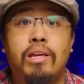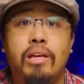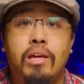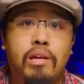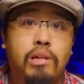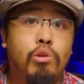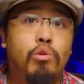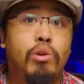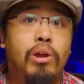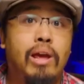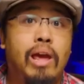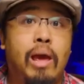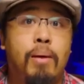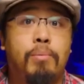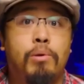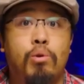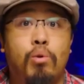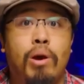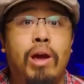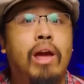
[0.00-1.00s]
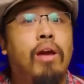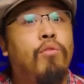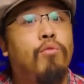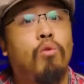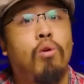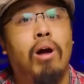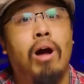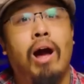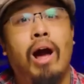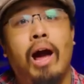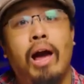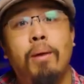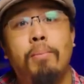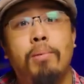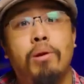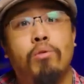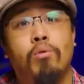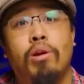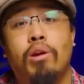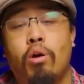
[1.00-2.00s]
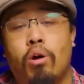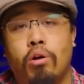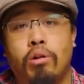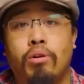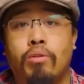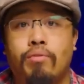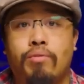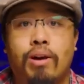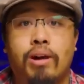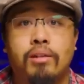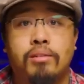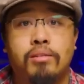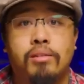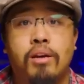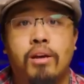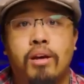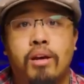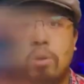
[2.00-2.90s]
including MQA for high bitrate audio files,